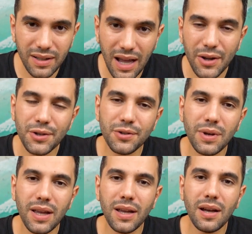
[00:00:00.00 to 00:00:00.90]
Now in
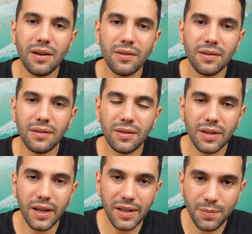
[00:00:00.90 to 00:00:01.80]
Australia,
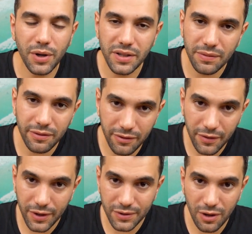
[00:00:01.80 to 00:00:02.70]
it's pretty different for
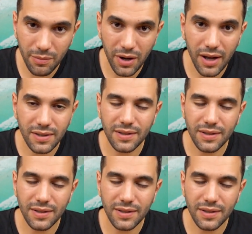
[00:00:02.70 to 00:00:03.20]
first home buyers.